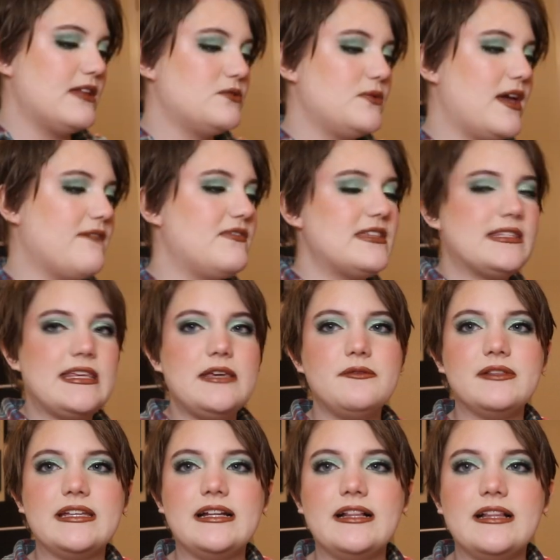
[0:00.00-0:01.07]
and we have this
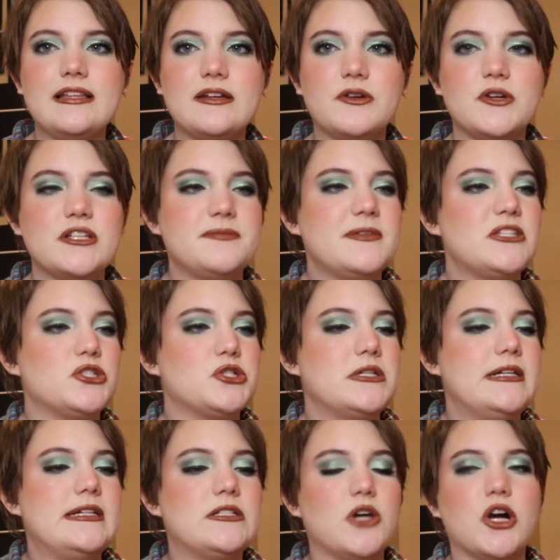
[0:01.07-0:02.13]
cute little Christmas
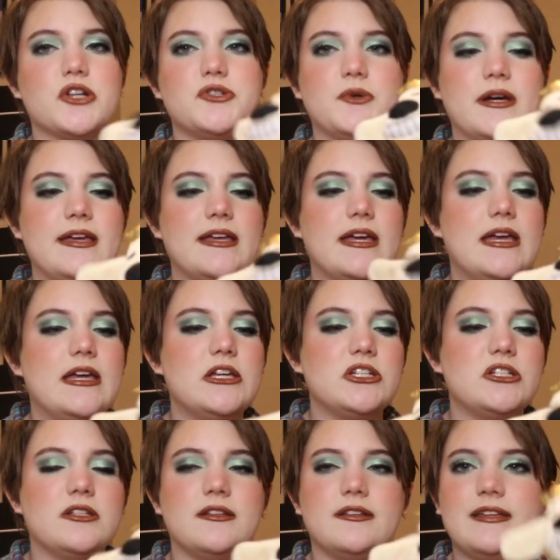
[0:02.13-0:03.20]
tree dog toy.
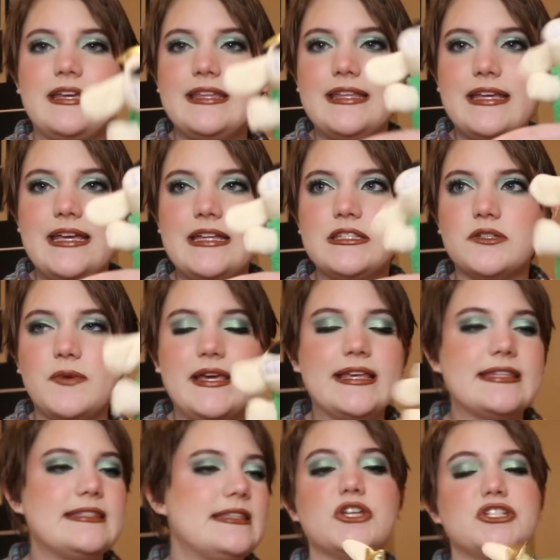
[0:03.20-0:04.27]
Six
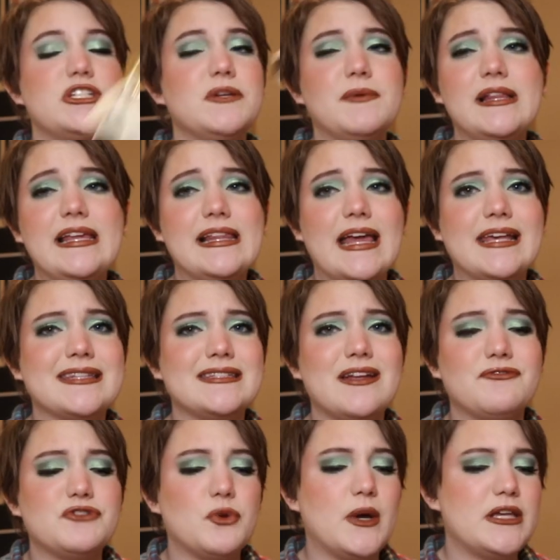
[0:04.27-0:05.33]
weeks. She really likes
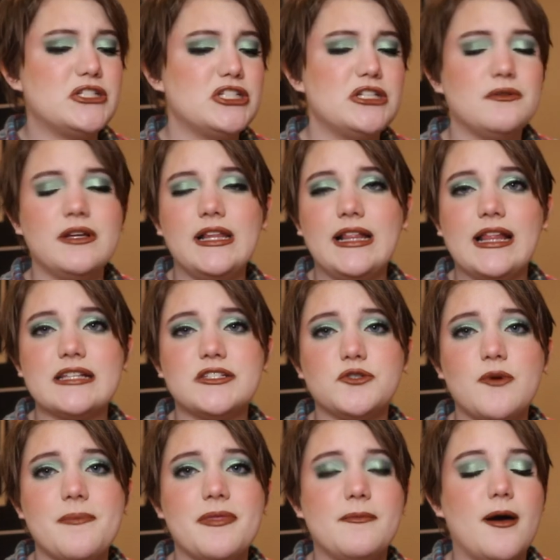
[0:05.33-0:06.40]
stuffed toys. She really likes to
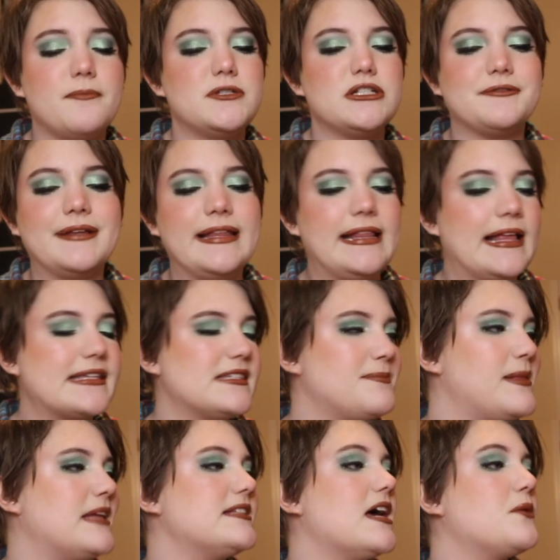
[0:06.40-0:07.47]
rip them up. She really likes to
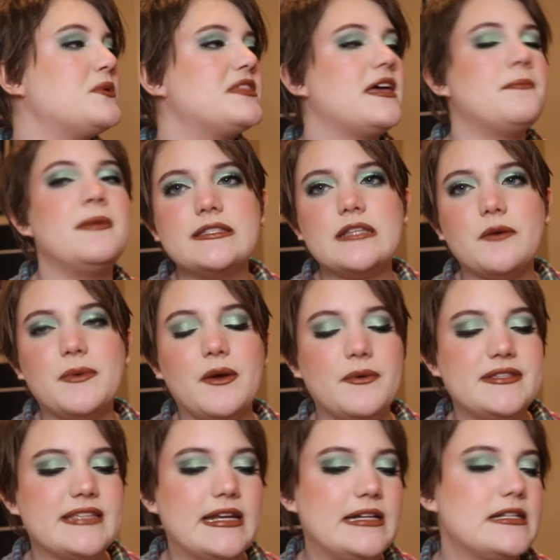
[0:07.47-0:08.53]
play tug with them. So we
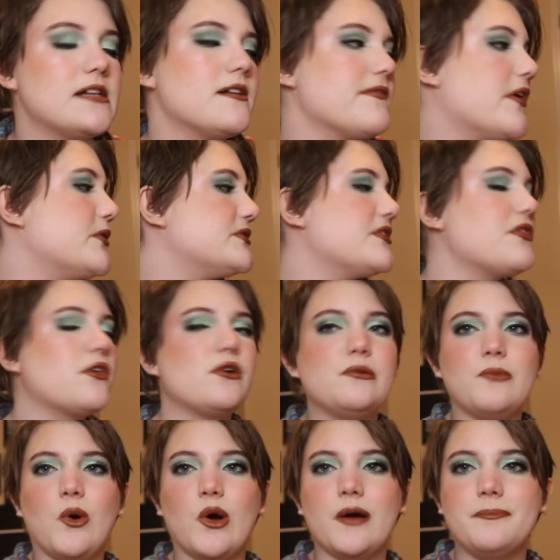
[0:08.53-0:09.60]
always get a ton of those. And there are
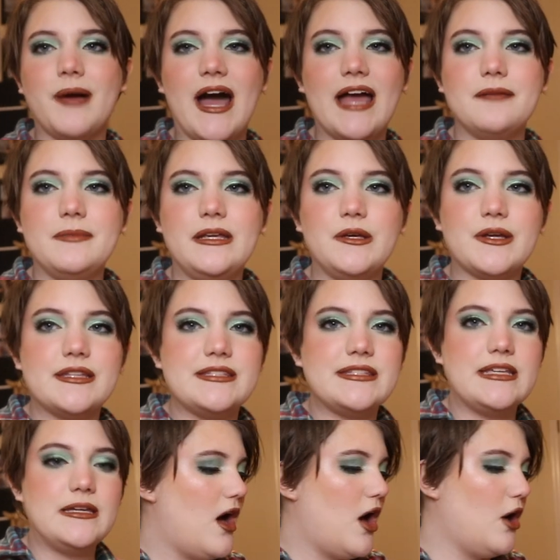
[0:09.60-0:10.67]
more behind me, you can
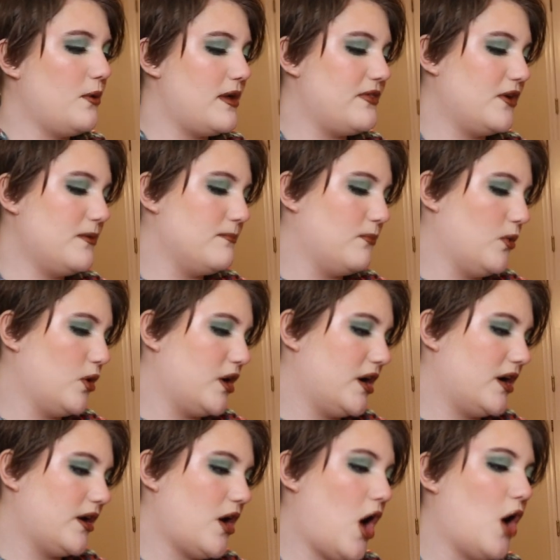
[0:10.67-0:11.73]
see. Oh, and there are more.
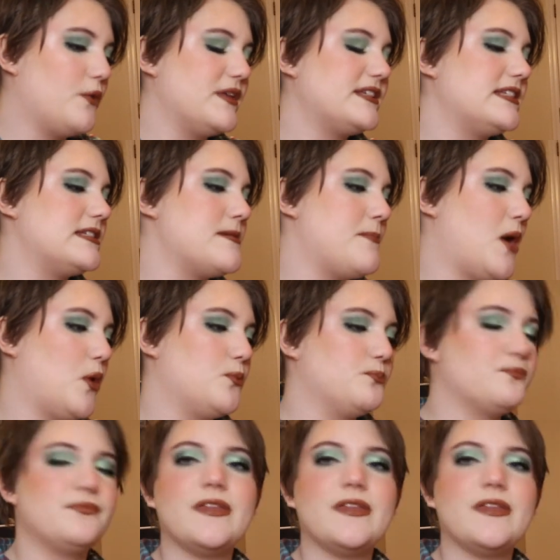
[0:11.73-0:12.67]
Oh, this is a bone.